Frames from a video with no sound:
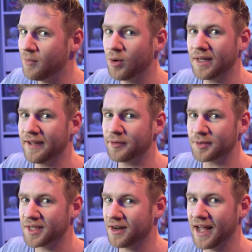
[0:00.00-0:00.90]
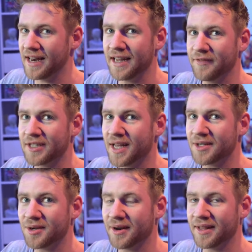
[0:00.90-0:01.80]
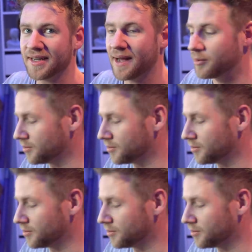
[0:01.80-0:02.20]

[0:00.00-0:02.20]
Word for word: more levels that I hadn't even touched on in the dabble.